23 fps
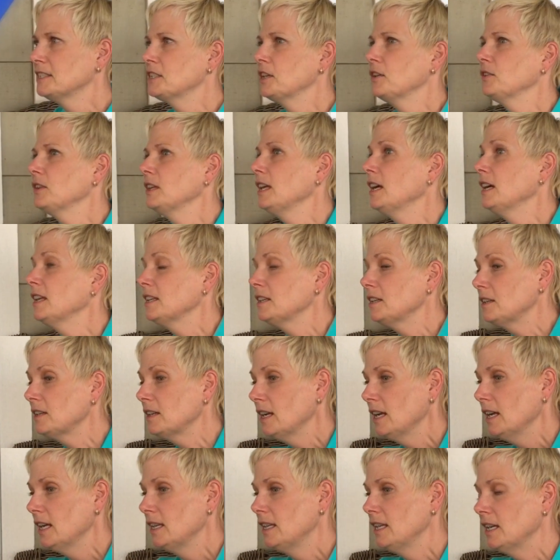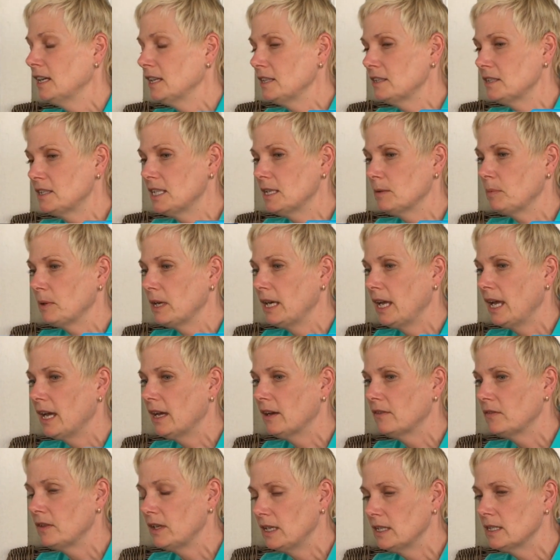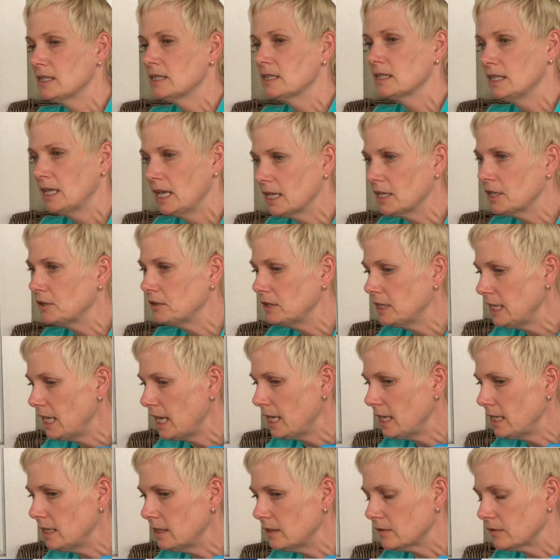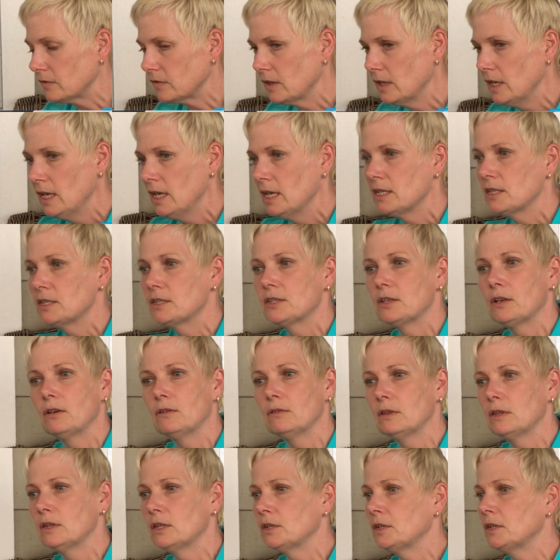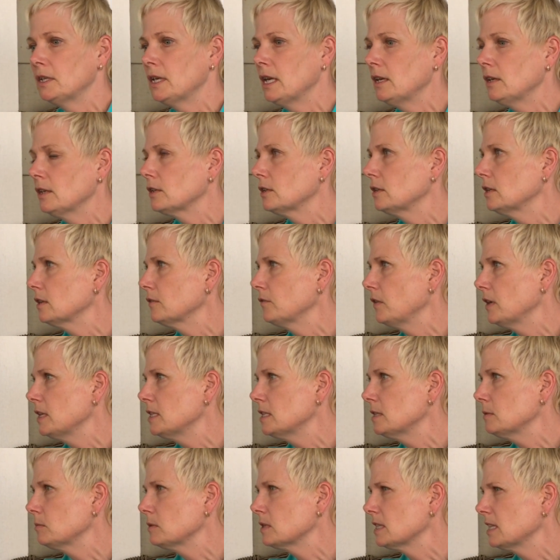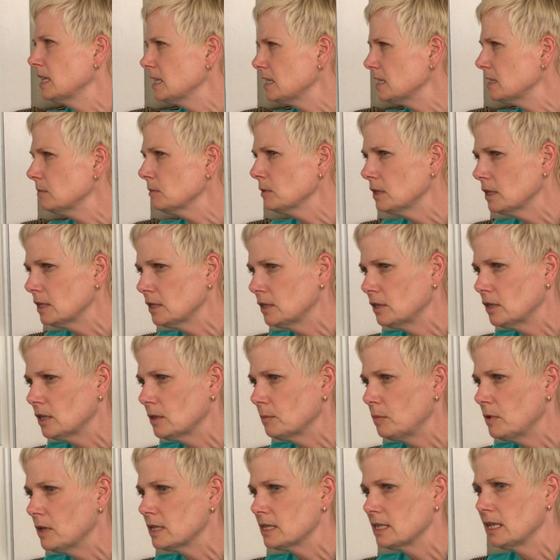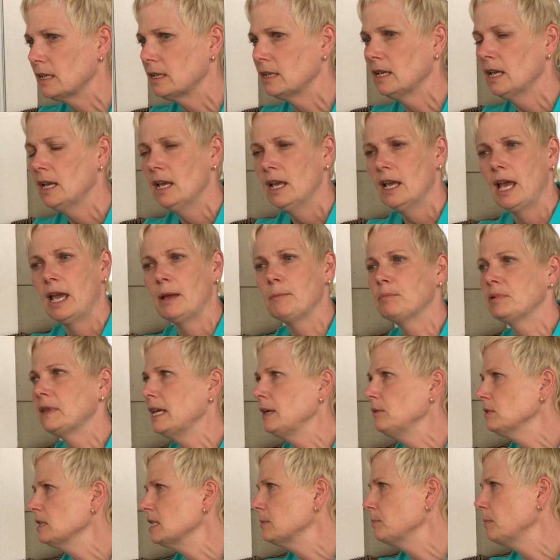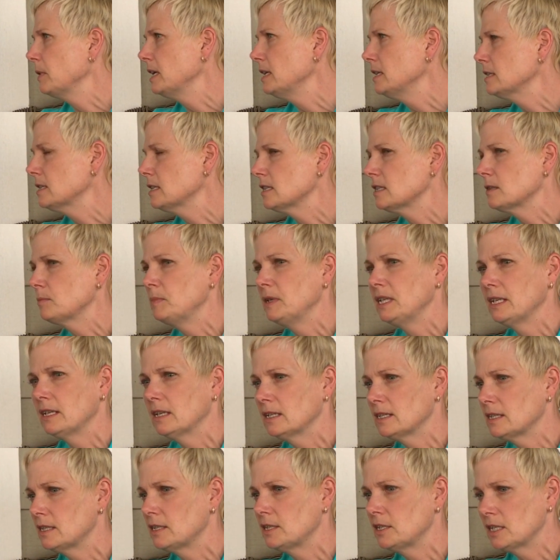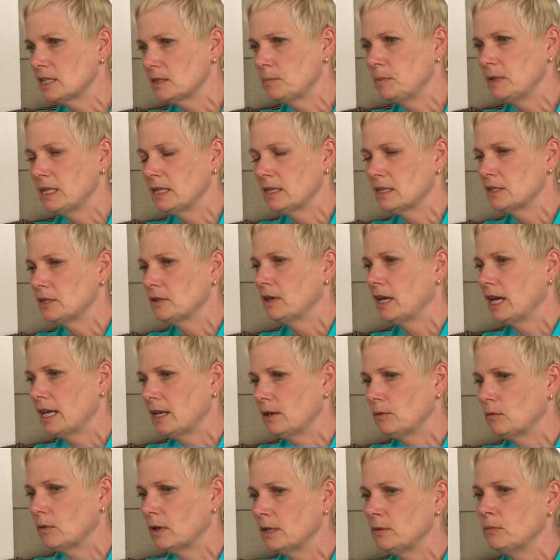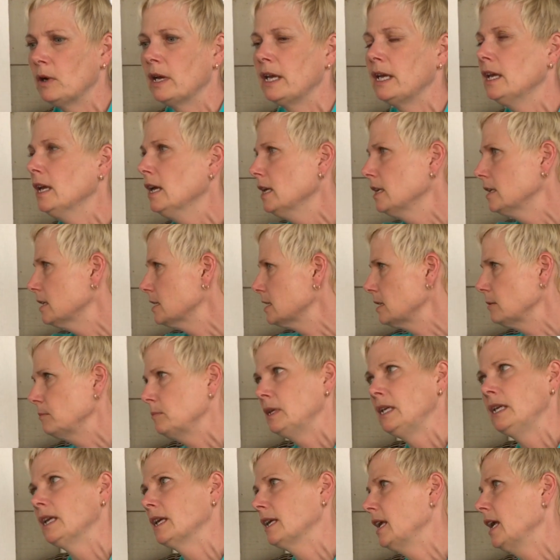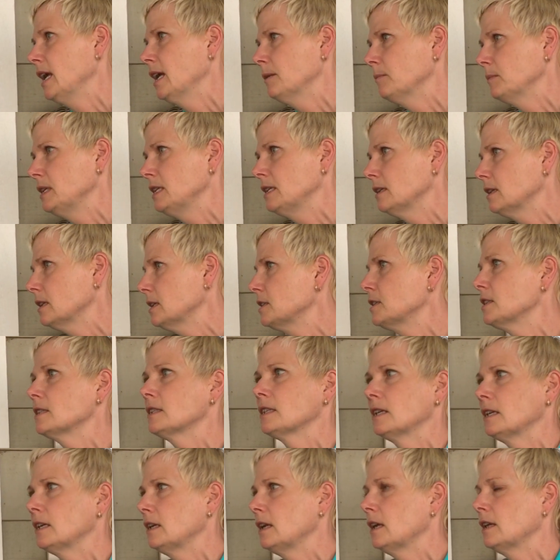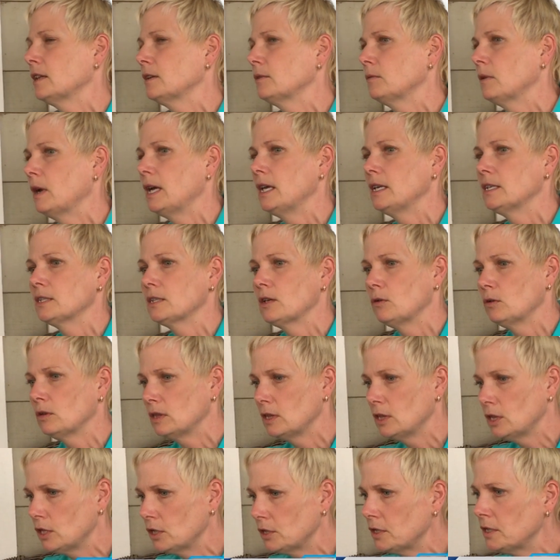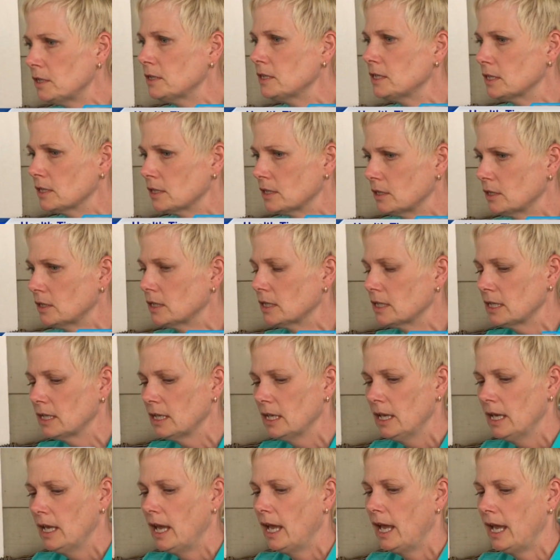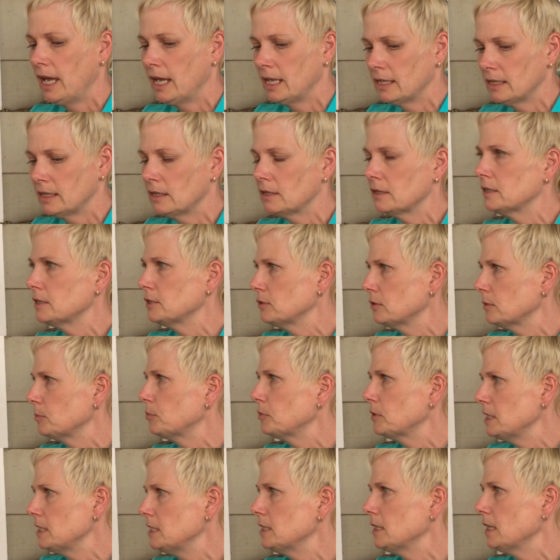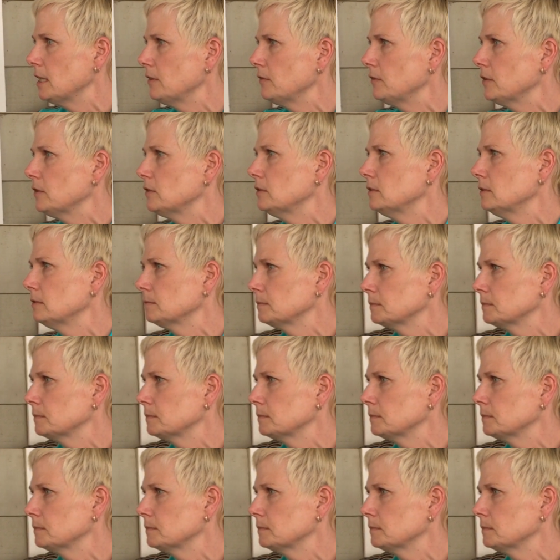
So the other tip I have is get creative. So learn how to cook vegetables. Get some good cookbooks and play with spices, because just because you had it one way doesn't mean it can't be delicious in another way. So learn to cook and learn to appreciate food.